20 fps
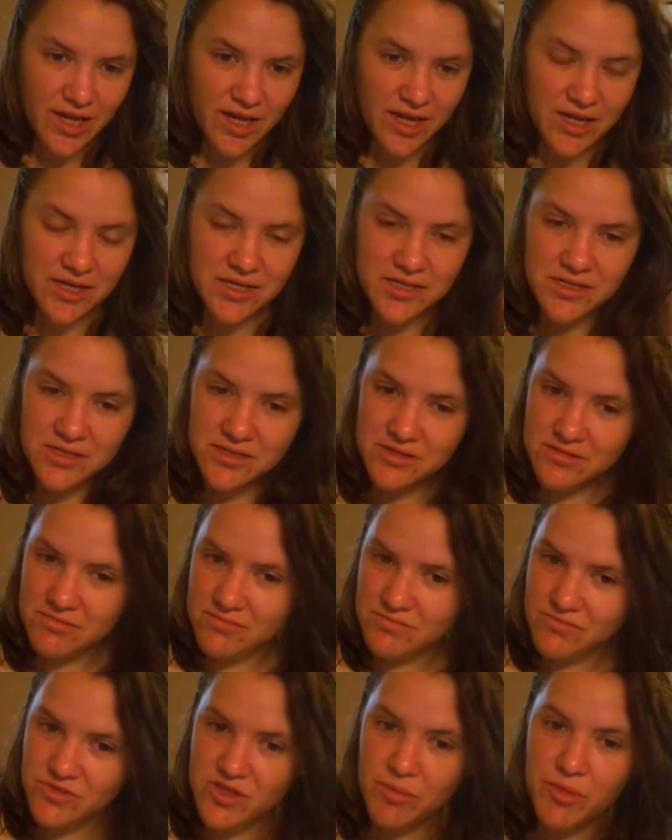and
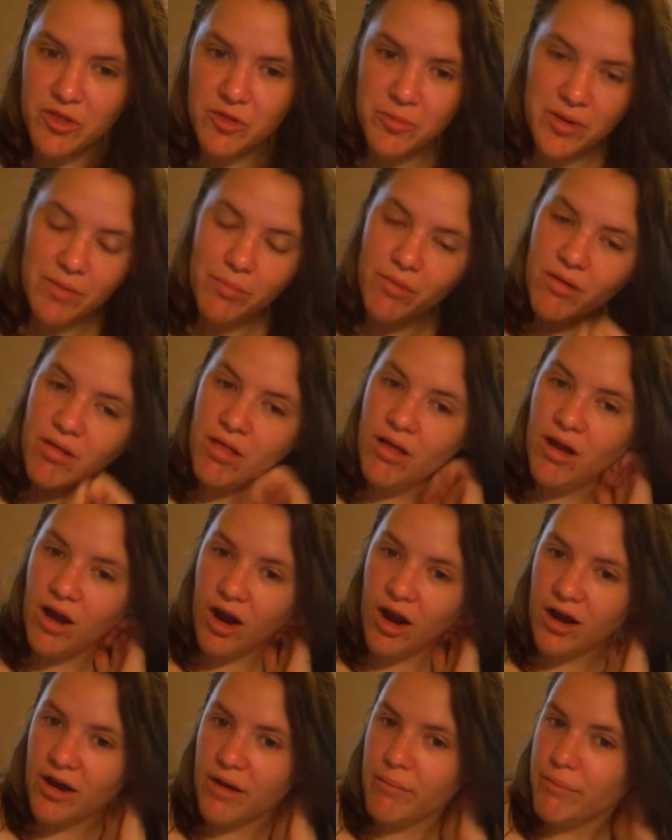some other people
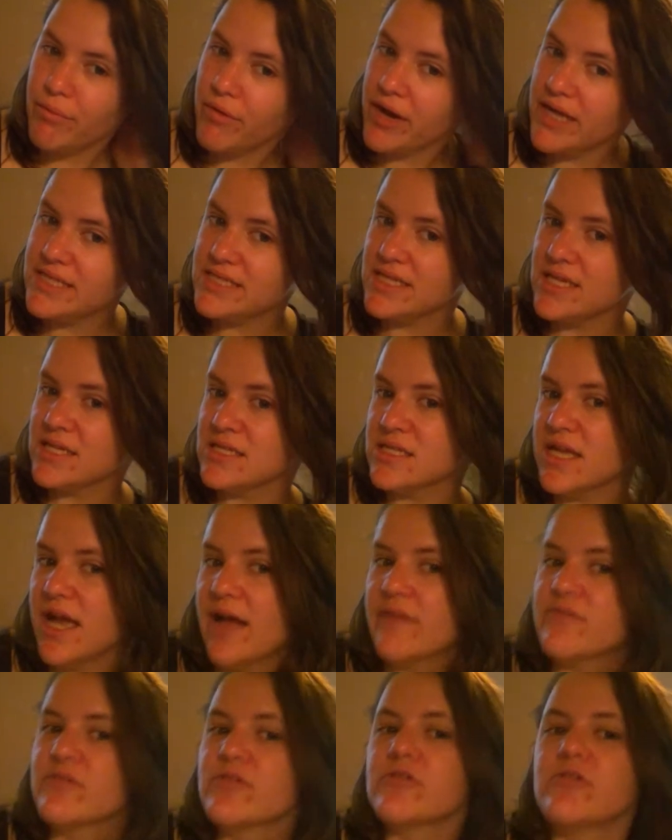are imprisoned
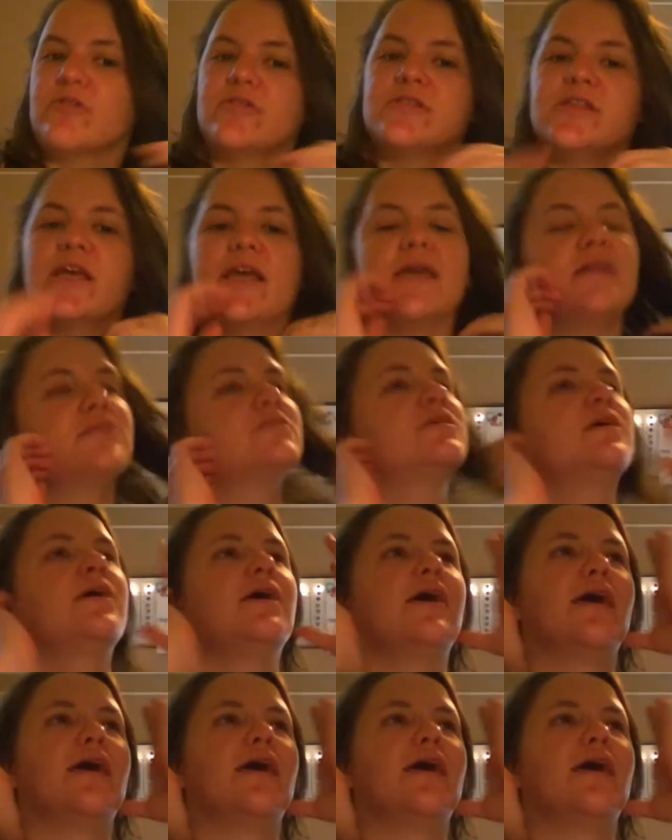after the Crusades.